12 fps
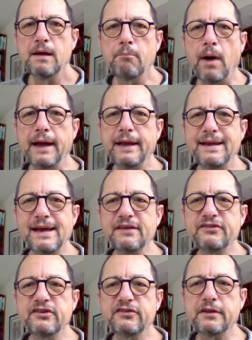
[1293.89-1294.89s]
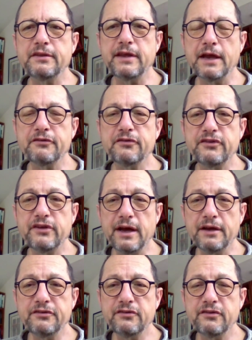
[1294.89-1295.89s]
My guess is that the answer is
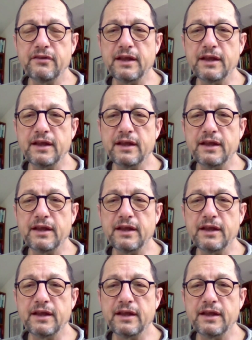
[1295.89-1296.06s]
yes,